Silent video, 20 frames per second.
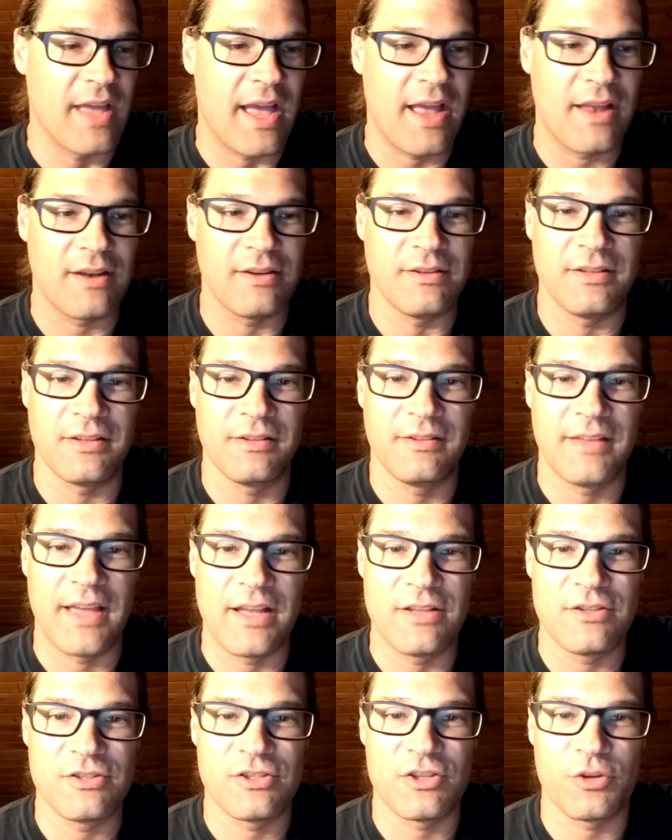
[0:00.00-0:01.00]
that
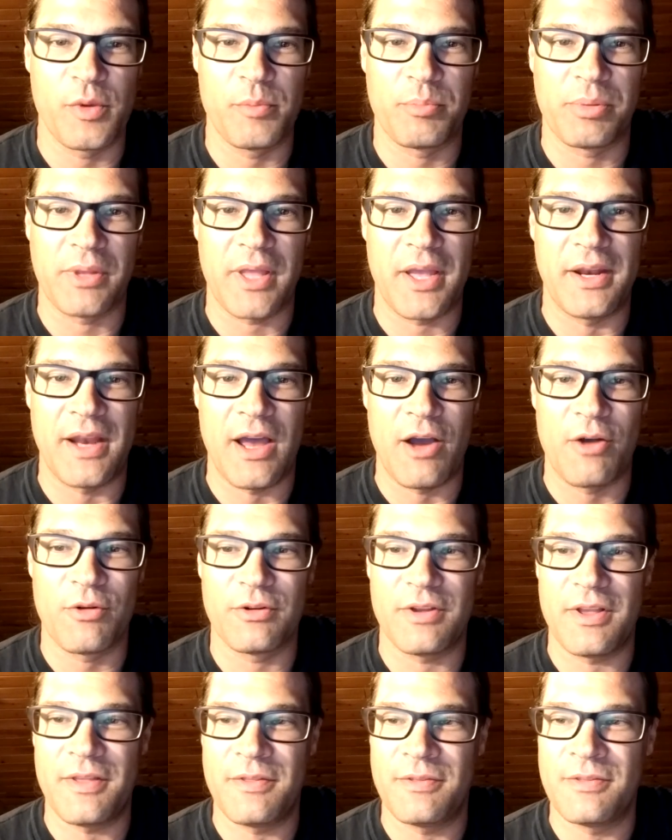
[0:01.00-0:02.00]
until we played
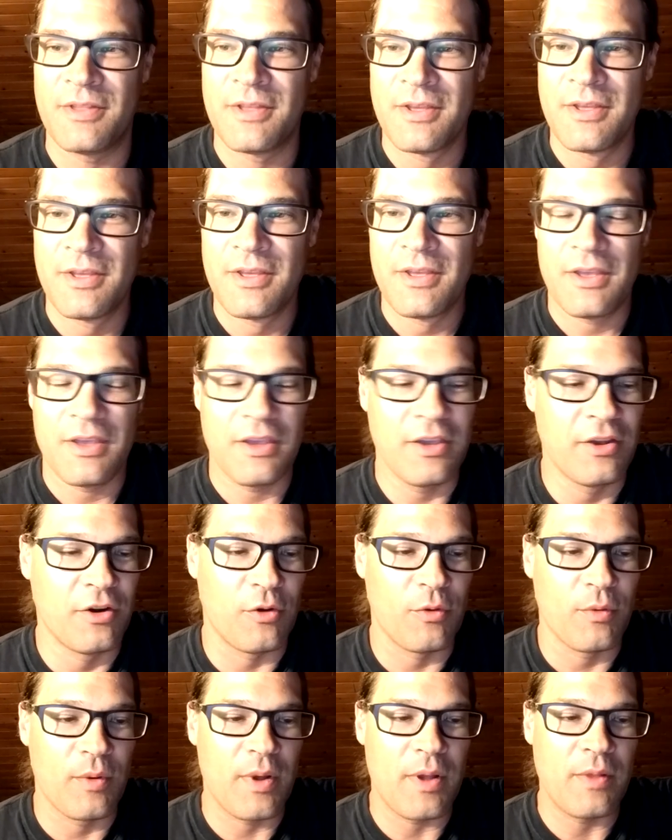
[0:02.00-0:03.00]
out. And
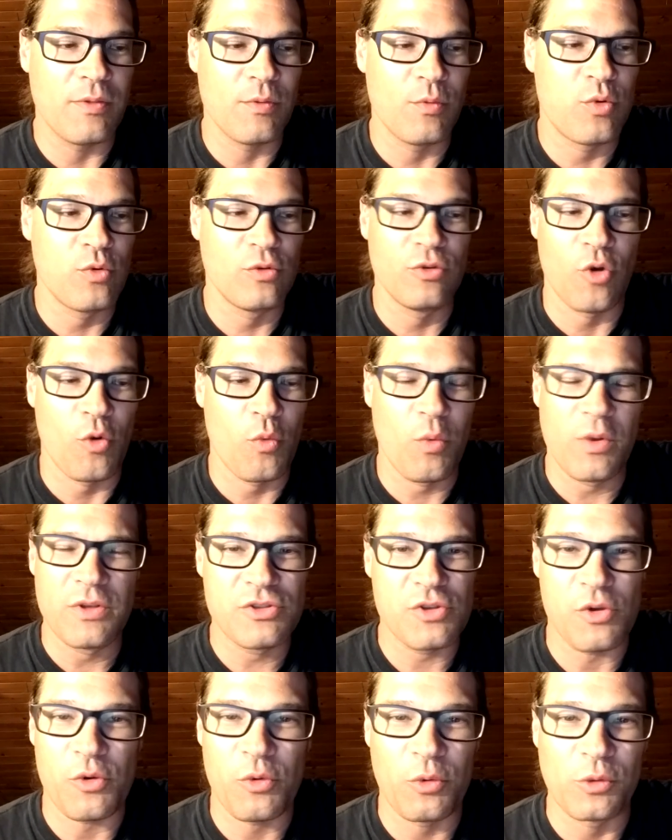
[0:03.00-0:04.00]
no
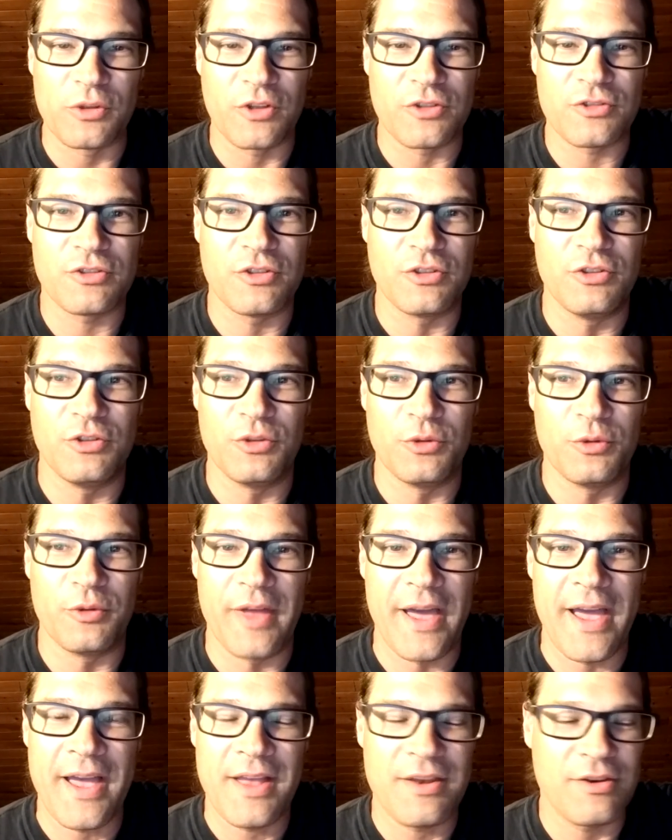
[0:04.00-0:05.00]
one told us to do
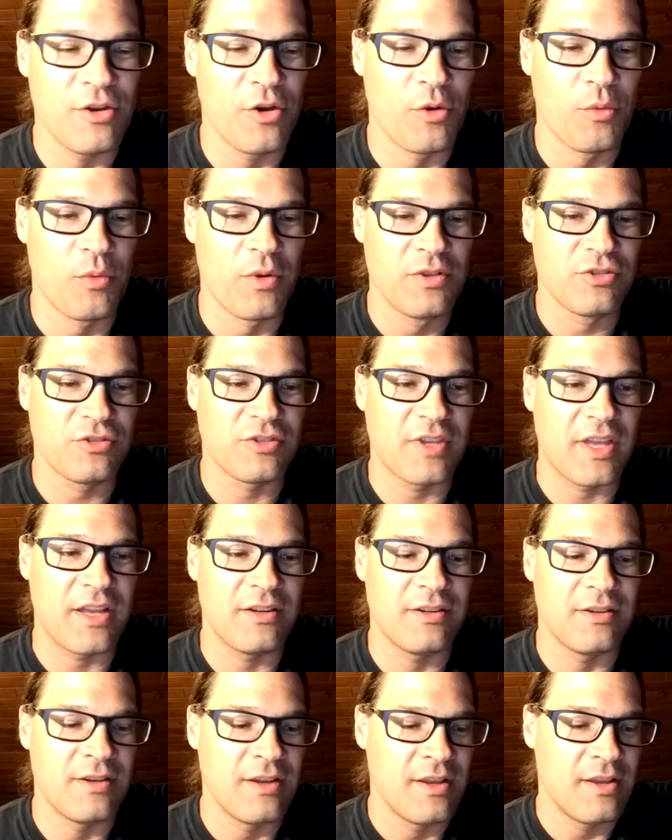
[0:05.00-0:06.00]
that. No one
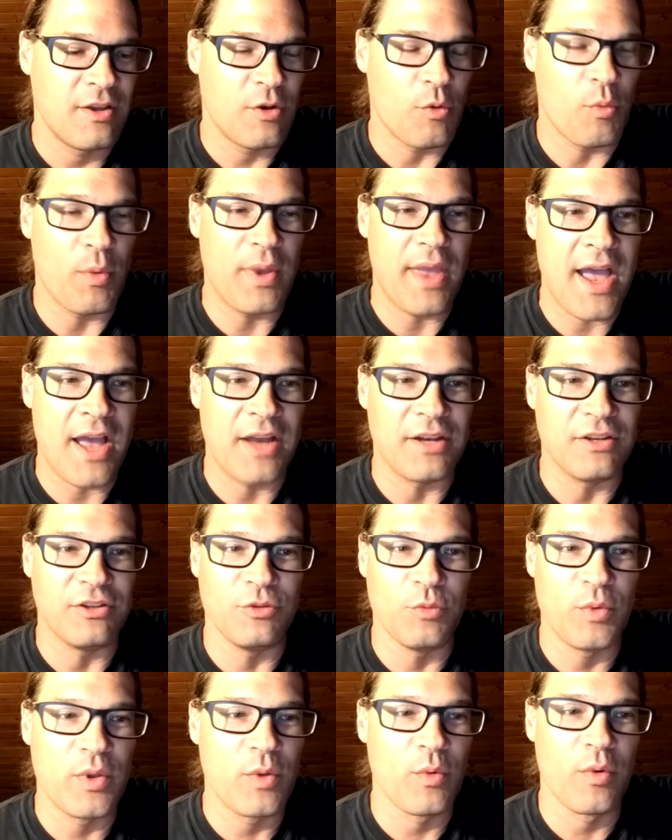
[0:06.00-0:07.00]
said we had to
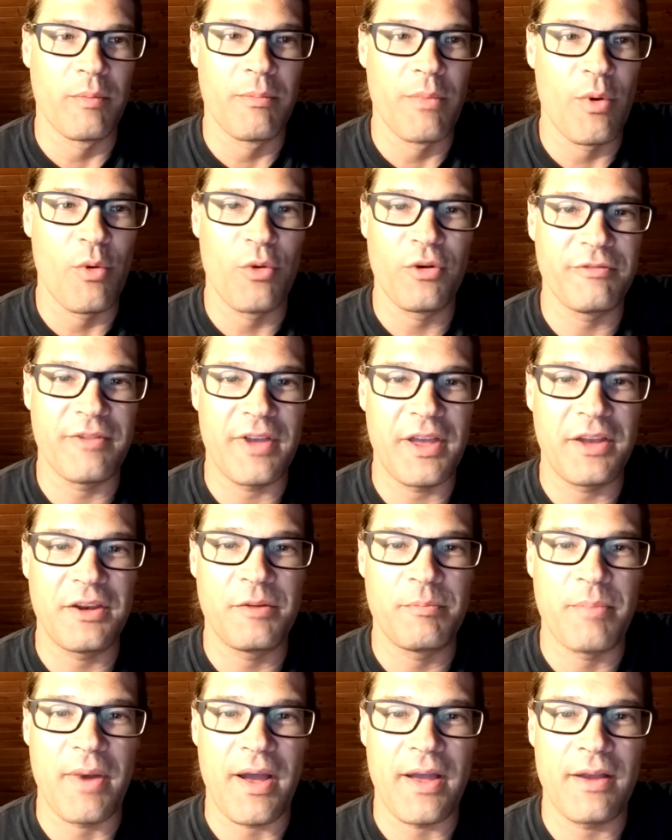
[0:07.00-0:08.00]
do. We were
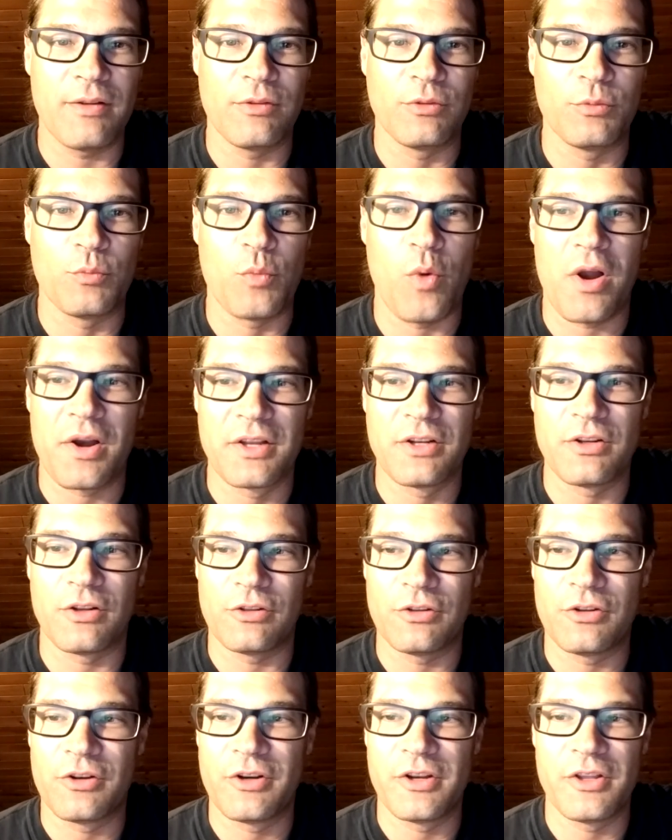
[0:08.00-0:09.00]
motivated by wanting to
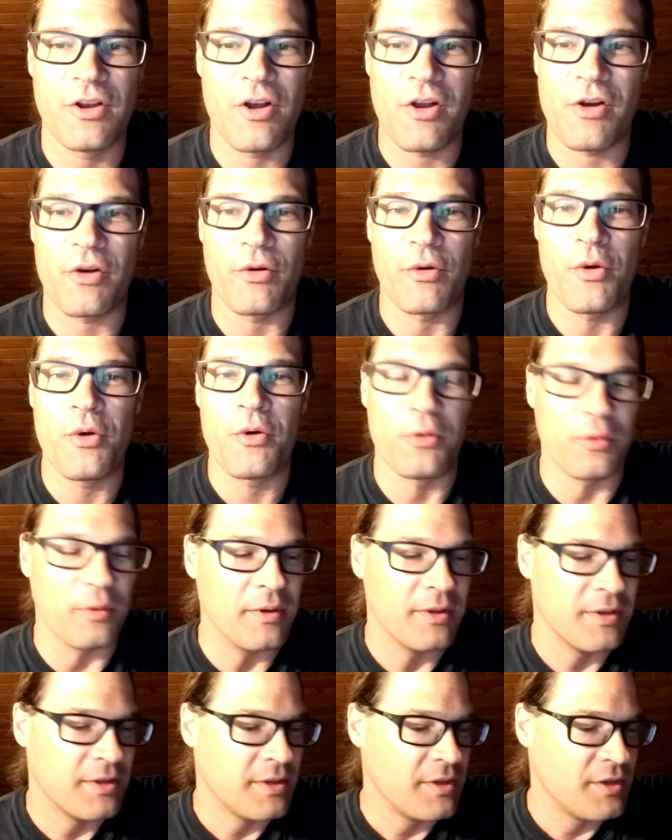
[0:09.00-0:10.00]
learn it on our own.
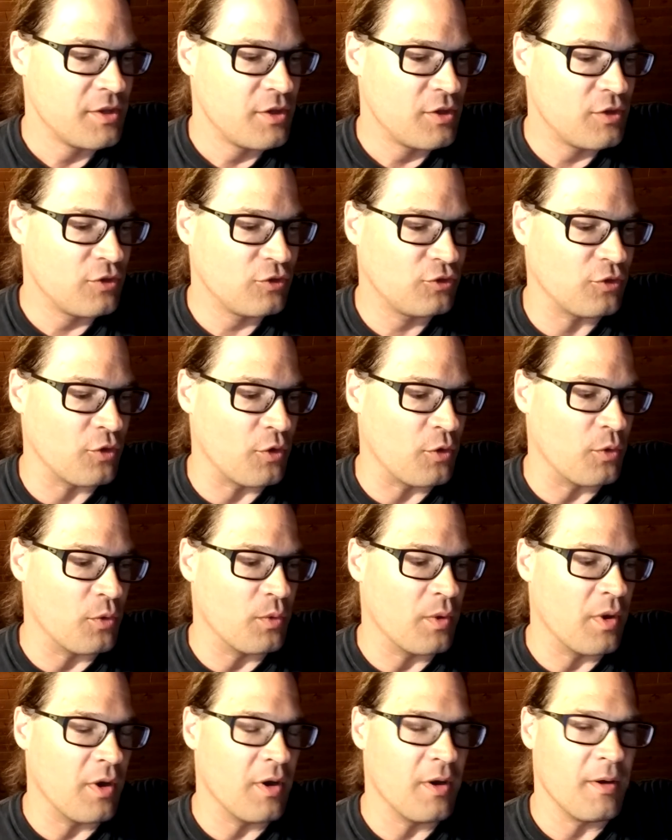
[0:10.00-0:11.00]
So